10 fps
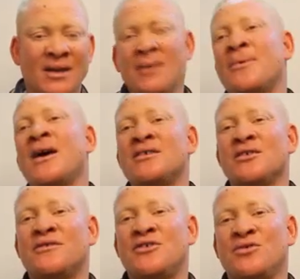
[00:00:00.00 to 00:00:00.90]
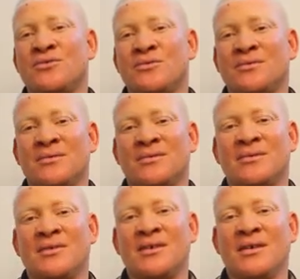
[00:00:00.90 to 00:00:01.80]
A price of shoe
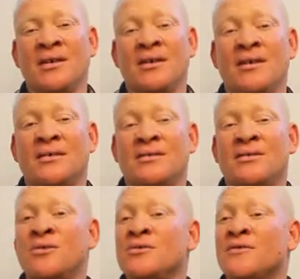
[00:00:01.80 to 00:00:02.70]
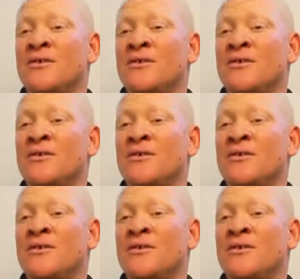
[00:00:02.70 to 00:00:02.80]
goes